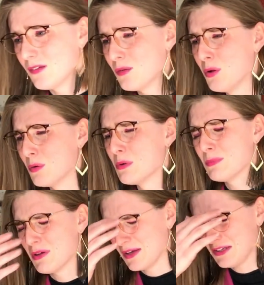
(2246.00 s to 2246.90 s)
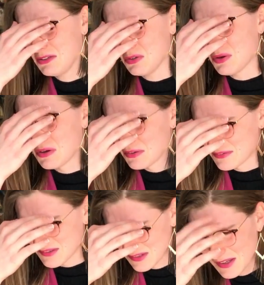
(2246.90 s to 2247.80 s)
Oh my god.
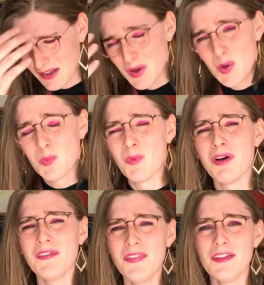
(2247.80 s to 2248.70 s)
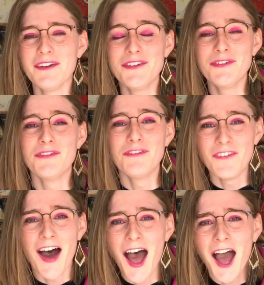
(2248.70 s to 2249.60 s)
What the
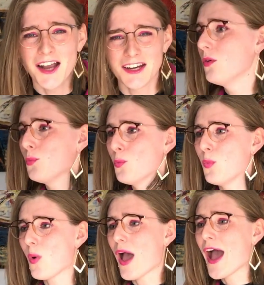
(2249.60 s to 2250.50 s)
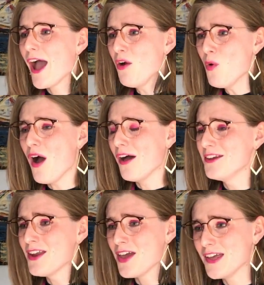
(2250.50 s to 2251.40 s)
how
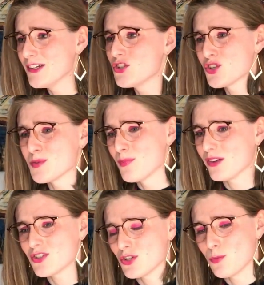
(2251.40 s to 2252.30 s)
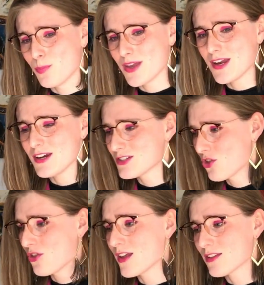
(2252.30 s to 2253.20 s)
unhinged must you be to
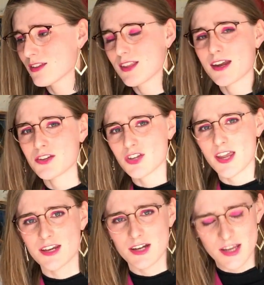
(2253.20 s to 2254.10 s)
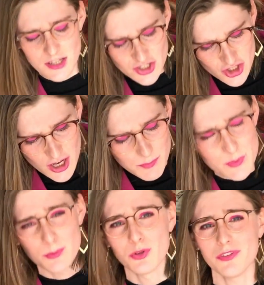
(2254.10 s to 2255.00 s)
think that that is an
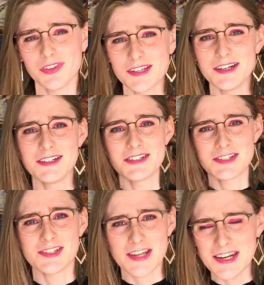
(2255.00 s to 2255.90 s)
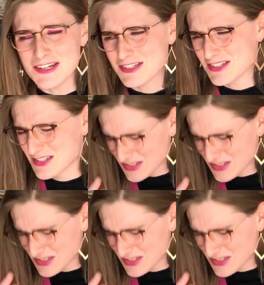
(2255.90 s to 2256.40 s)
acceptable thing to send to s